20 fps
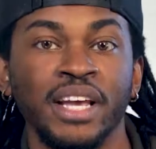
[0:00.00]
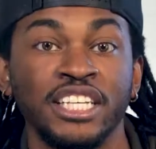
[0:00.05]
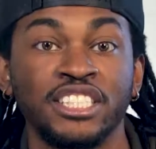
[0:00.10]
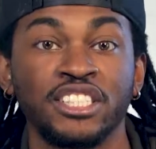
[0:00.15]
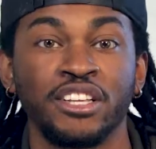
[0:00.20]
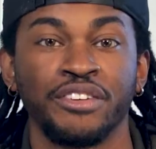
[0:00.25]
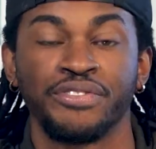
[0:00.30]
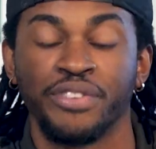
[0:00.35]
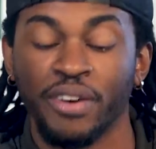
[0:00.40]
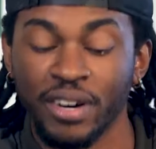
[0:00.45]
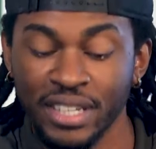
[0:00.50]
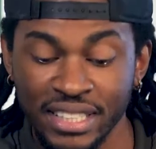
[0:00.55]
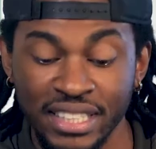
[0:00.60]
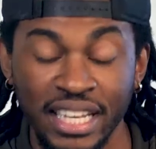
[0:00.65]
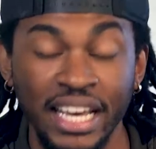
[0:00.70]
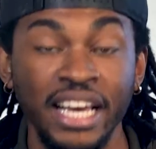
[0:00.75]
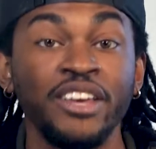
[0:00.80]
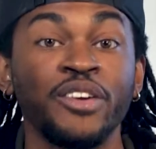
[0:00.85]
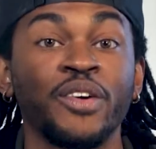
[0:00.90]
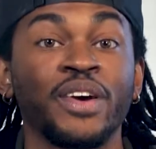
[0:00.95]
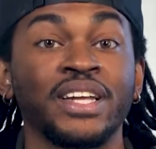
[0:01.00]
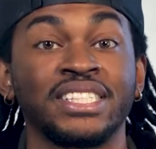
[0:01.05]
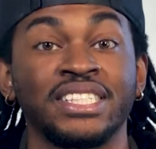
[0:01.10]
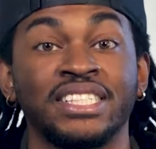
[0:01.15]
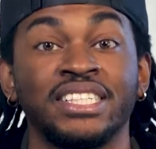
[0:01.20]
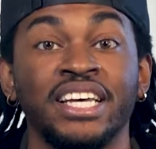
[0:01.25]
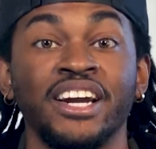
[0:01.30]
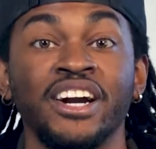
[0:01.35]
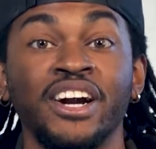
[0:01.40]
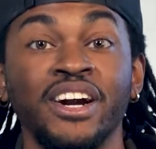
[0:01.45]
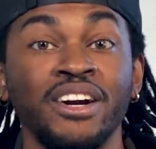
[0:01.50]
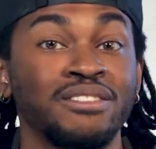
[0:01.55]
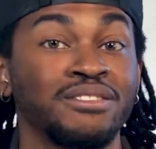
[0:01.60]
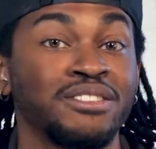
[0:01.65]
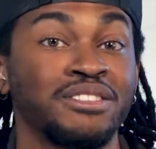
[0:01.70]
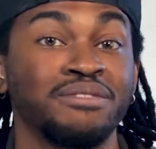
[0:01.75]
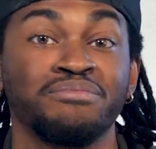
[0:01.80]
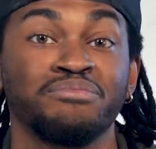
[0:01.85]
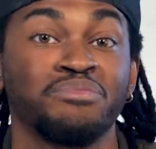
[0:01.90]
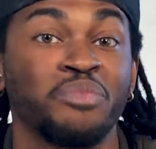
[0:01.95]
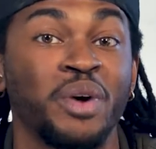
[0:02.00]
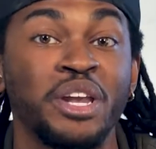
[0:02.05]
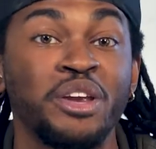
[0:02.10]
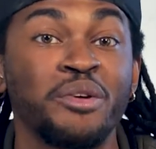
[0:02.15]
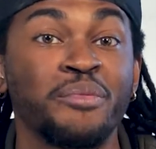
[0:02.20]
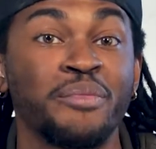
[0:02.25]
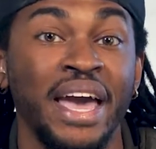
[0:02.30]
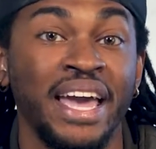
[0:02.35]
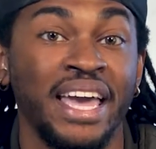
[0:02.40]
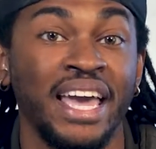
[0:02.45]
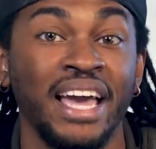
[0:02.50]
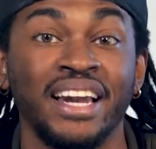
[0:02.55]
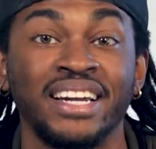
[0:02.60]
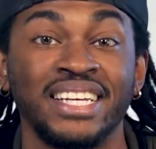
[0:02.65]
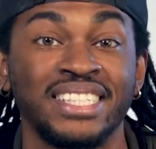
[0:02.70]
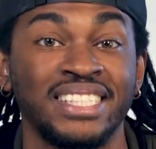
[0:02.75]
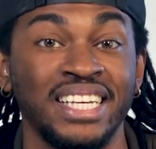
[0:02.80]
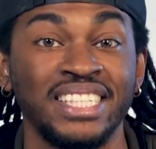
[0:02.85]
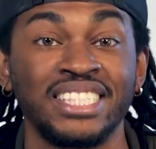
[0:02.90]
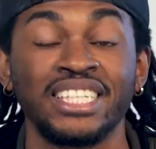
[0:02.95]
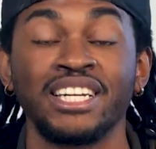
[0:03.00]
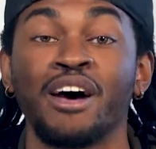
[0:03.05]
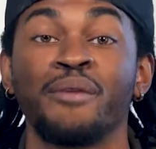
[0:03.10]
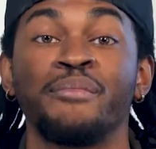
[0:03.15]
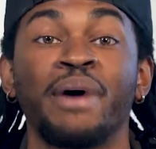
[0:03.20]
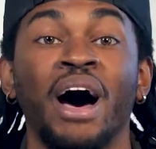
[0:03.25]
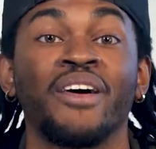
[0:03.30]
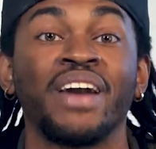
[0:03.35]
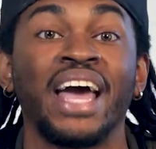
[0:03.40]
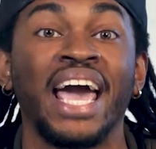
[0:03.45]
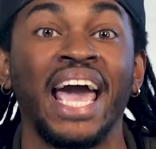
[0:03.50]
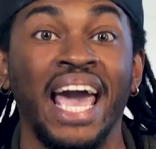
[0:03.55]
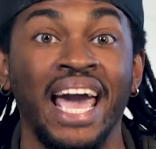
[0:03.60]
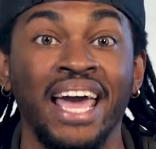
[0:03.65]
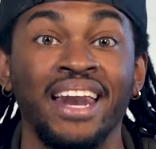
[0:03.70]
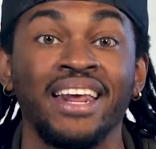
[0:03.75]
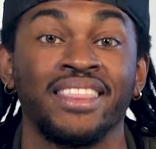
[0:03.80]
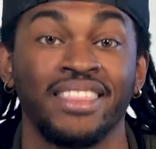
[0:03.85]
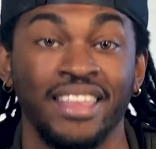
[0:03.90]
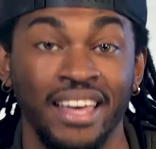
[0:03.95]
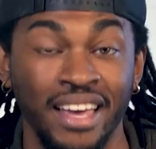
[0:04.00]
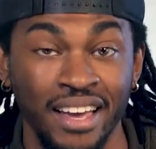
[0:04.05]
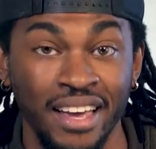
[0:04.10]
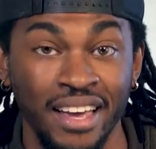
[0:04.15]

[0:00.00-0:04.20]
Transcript: It's the first thing you consider when you're making a decision about anything.